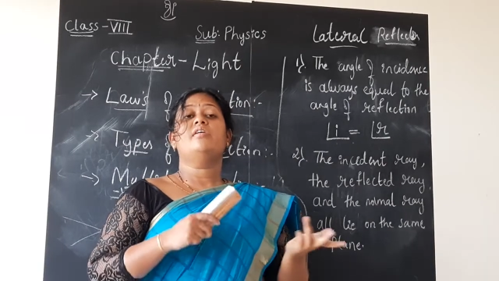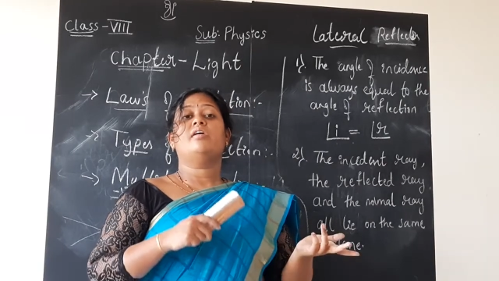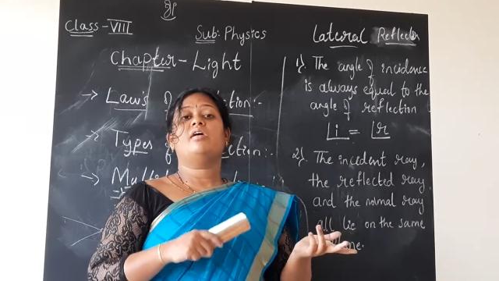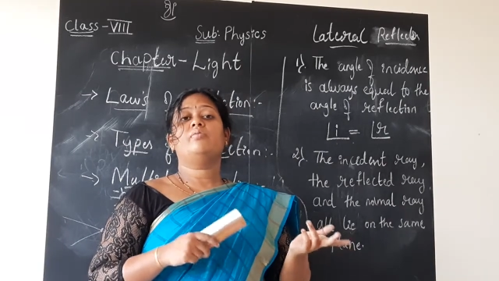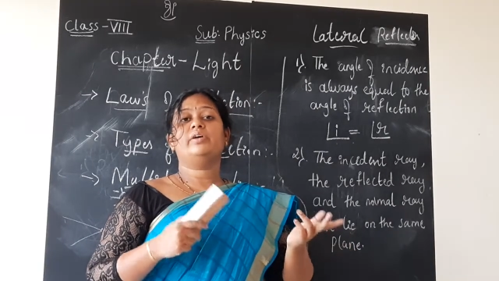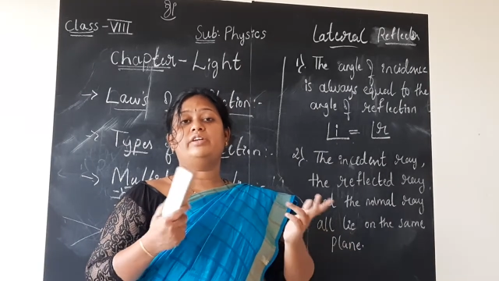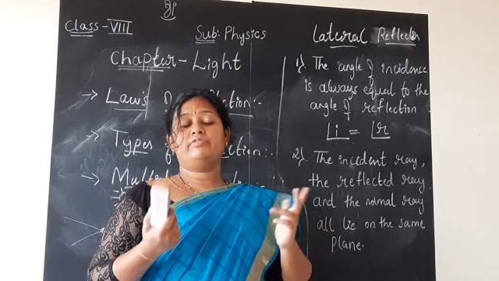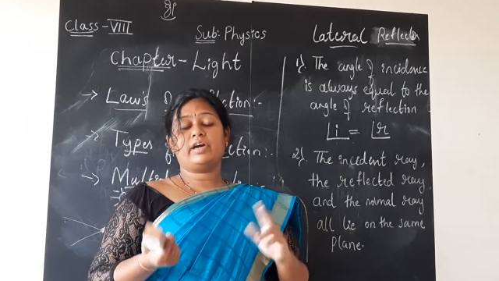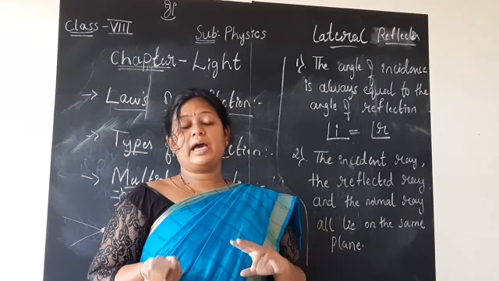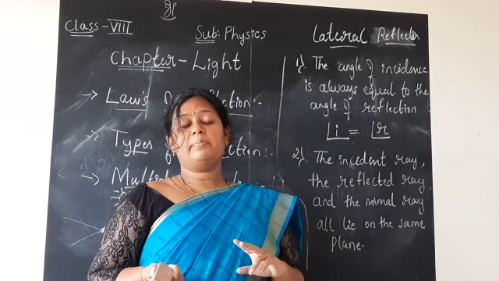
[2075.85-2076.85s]
how it
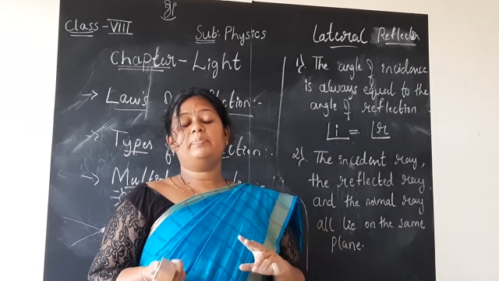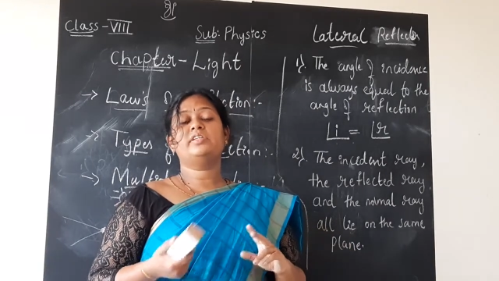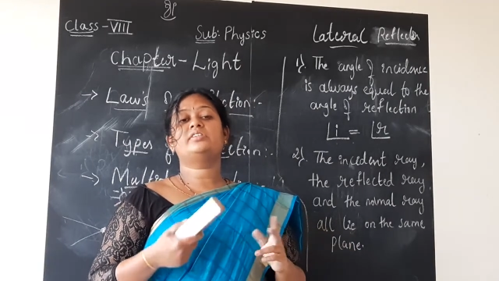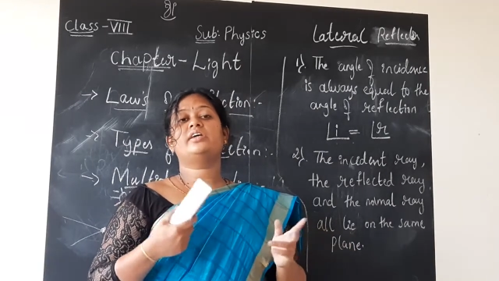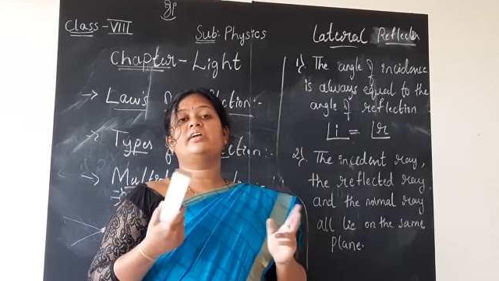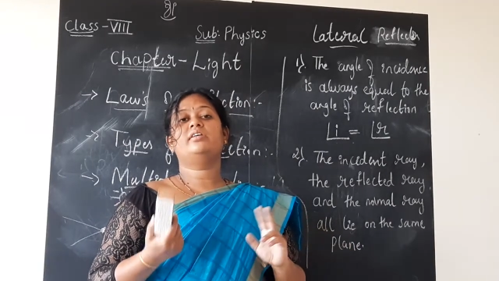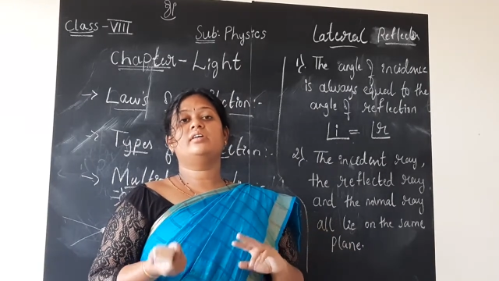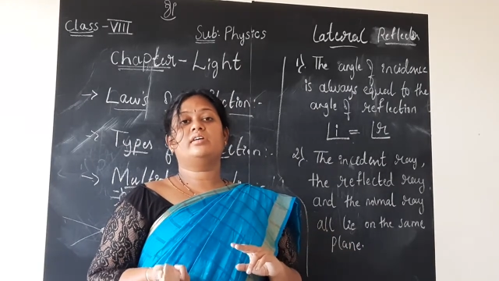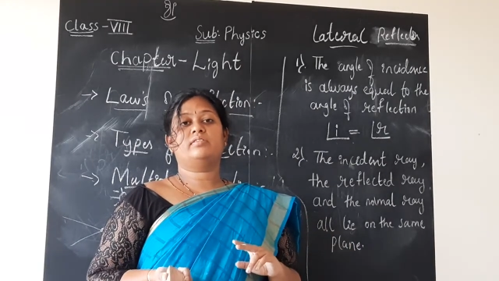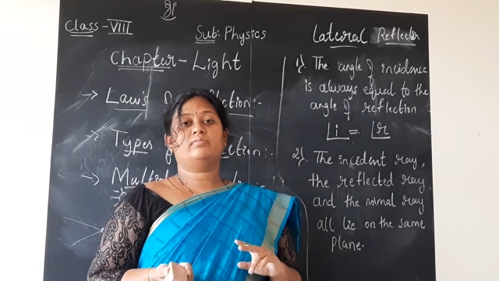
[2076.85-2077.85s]
happens and
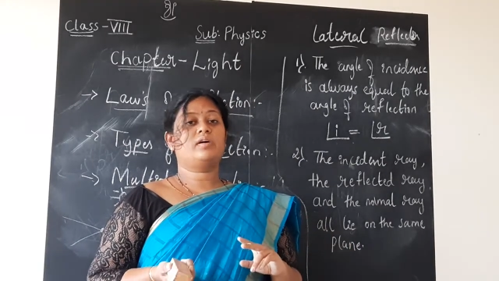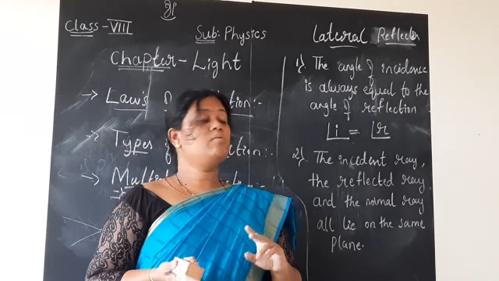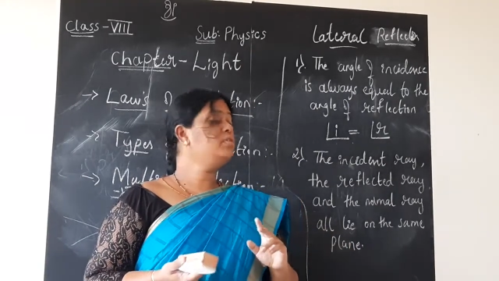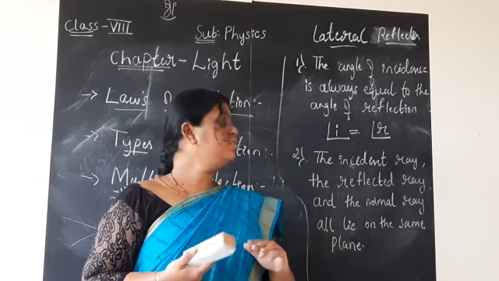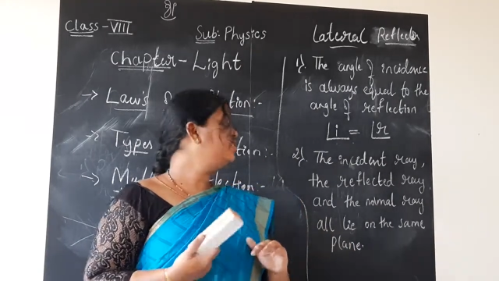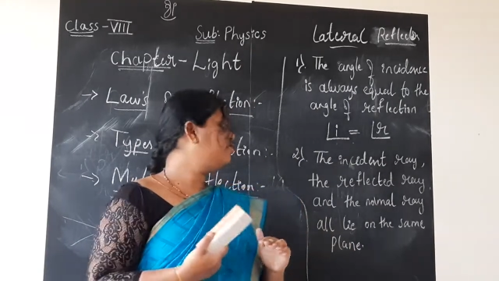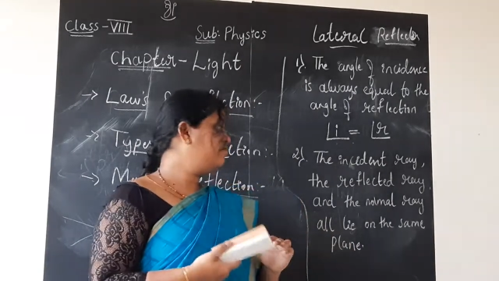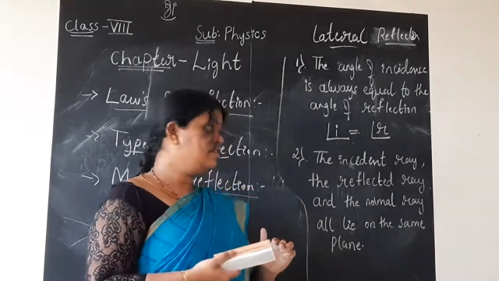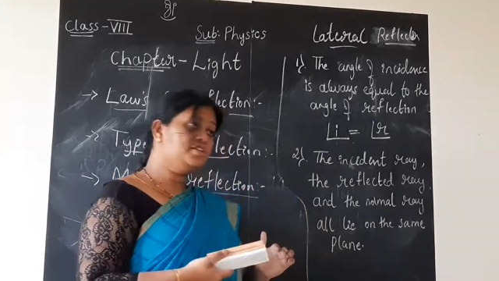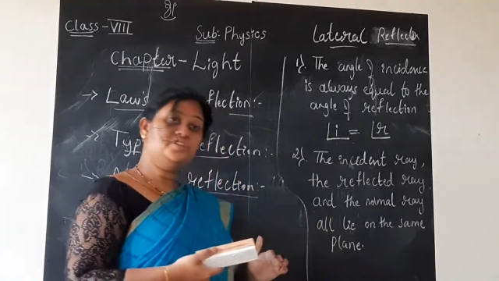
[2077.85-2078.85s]
how do you
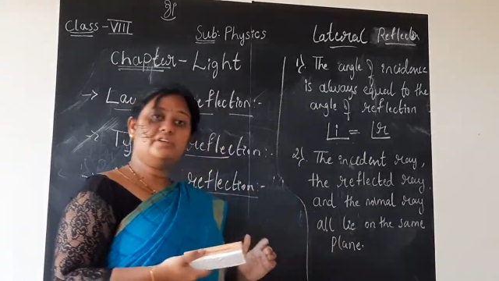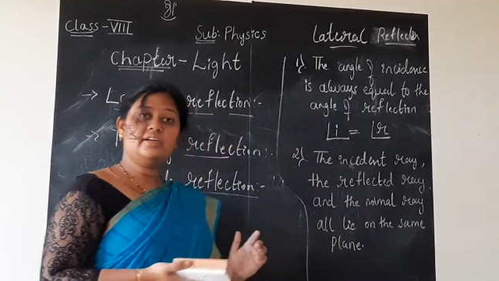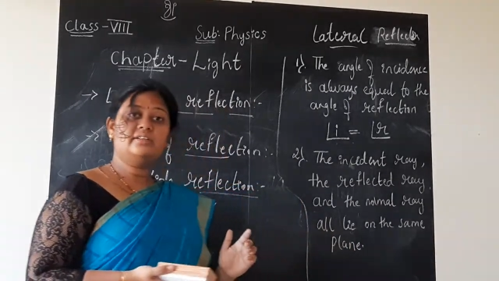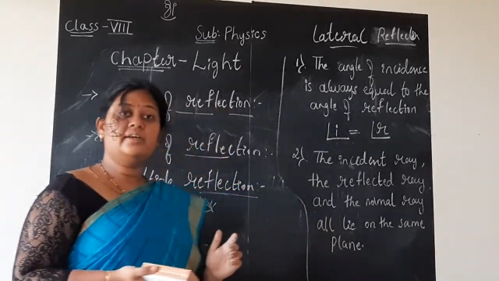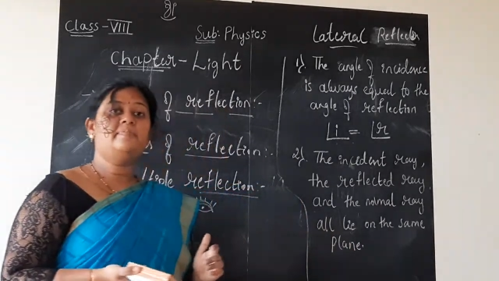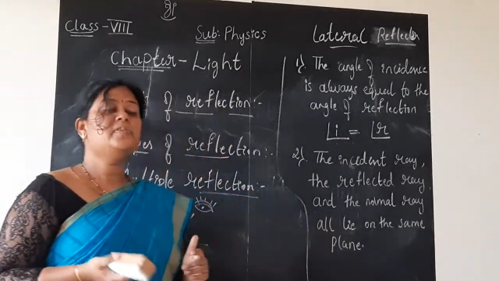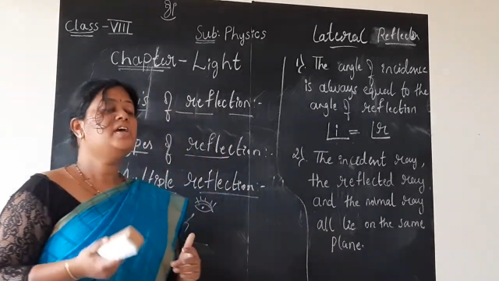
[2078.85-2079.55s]
differentiate them.